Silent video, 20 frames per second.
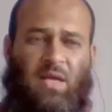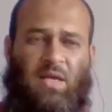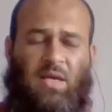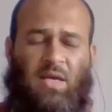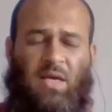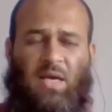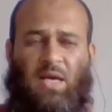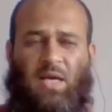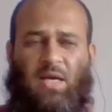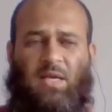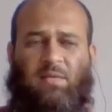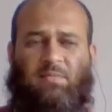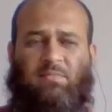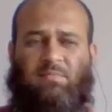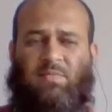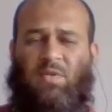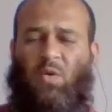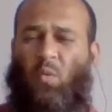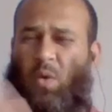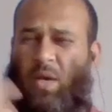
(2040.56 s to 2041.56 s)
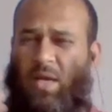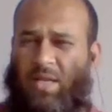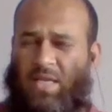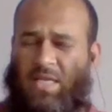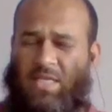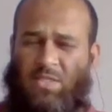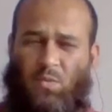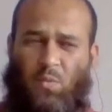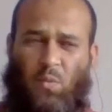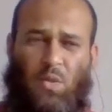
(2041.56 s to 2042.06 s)
When
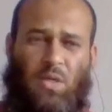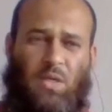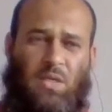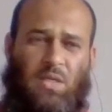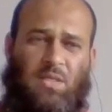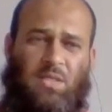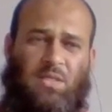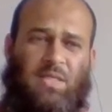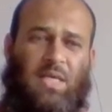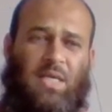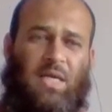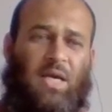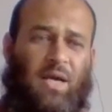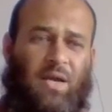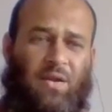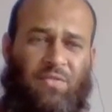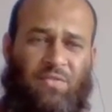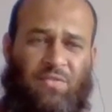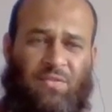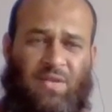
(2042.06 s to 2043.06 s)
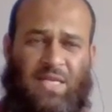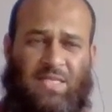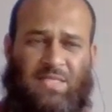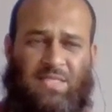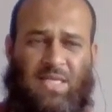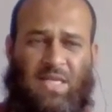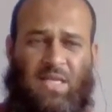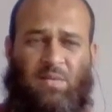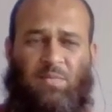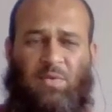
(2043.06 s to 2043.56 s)
is World Earth Day
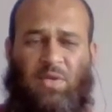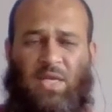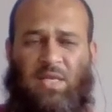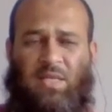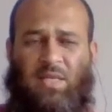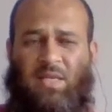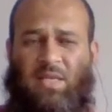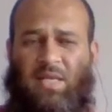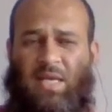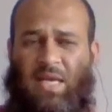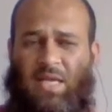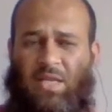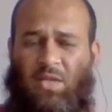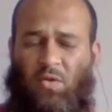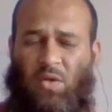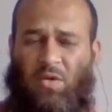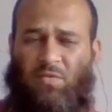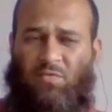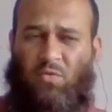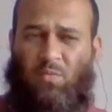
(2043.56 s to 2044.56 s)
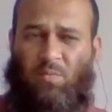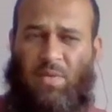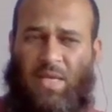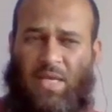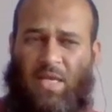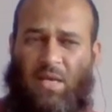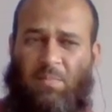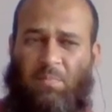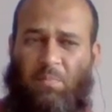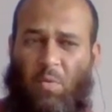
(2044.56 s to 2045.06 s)
celebrated, and you have to
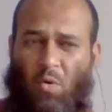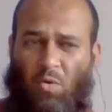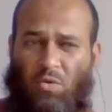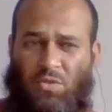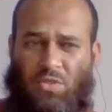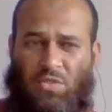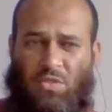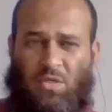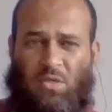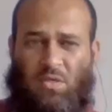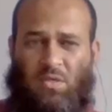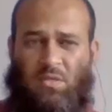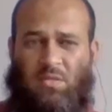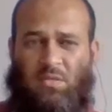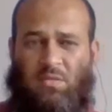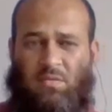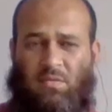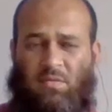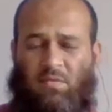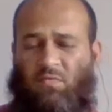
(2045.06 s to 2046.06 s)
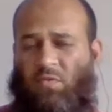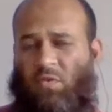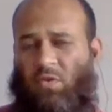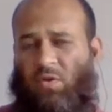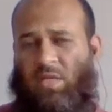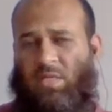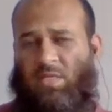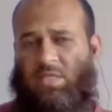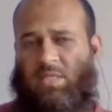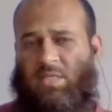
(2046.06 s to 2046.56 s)
make a poster for
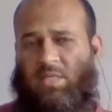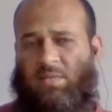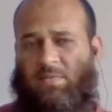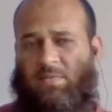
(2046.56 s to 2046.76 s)
it.